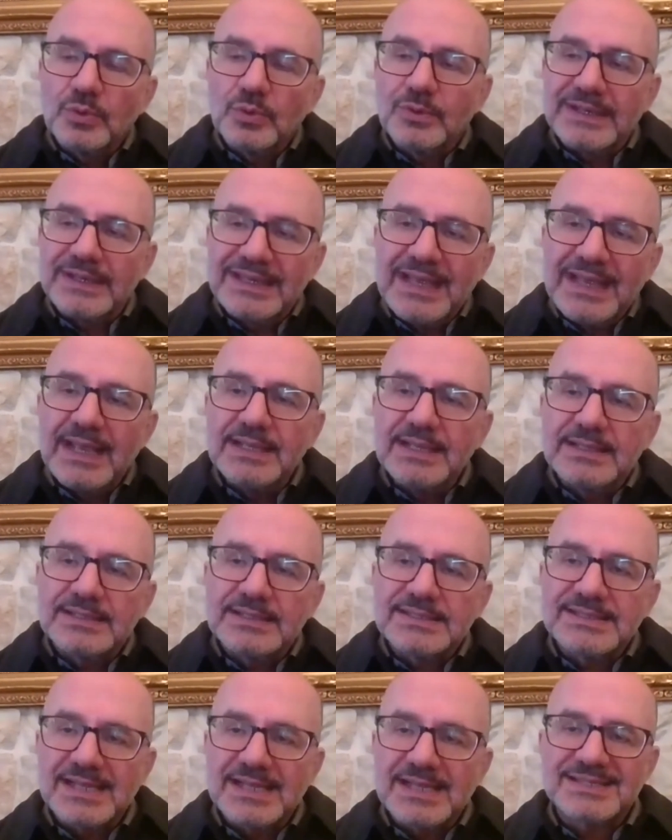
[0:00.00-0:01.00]
create
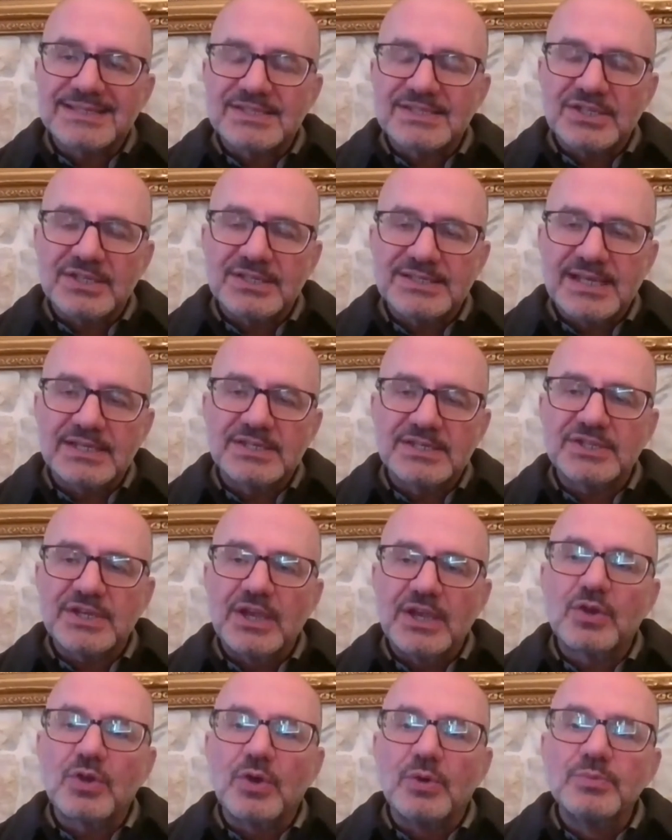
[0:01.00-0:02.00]
such
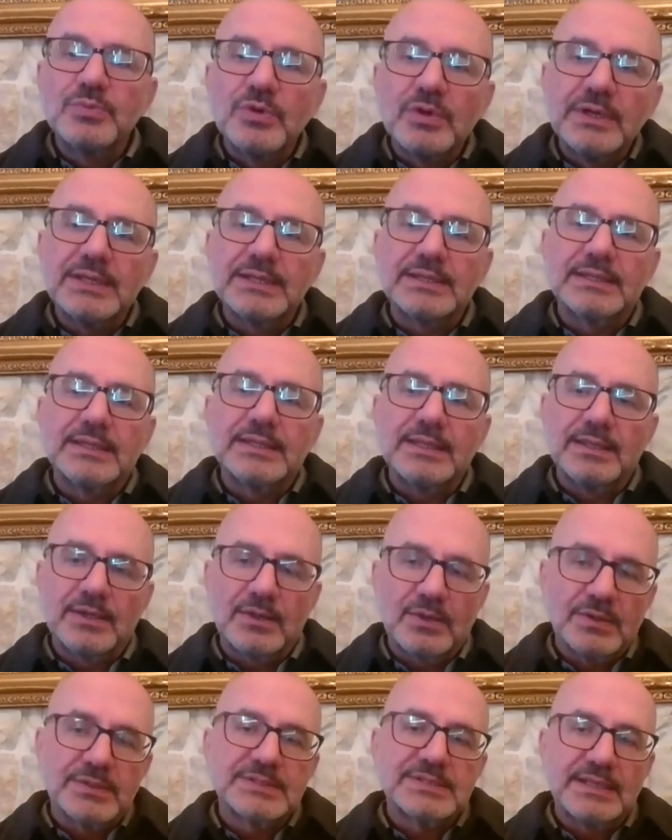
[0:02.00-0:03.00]
a community
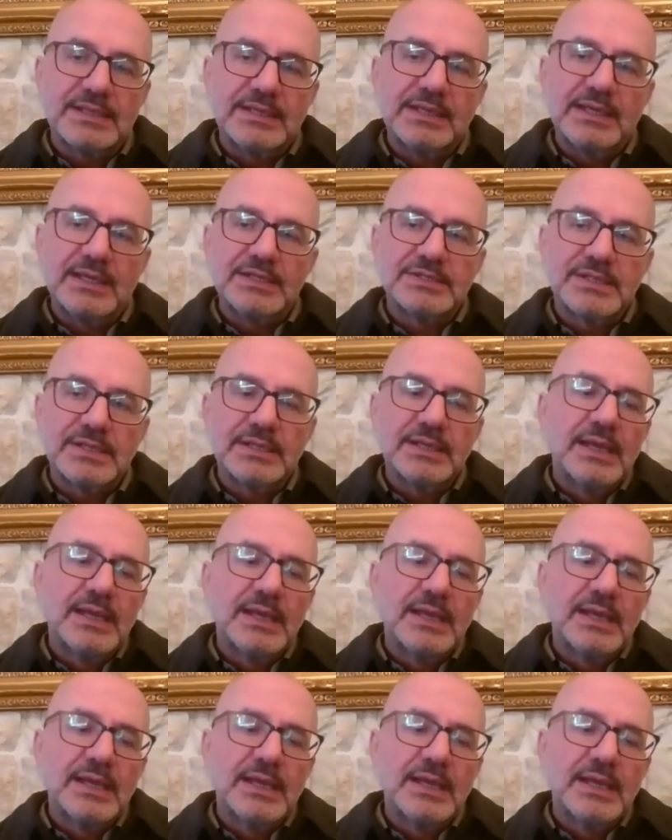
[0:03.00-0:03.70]
reconciliation.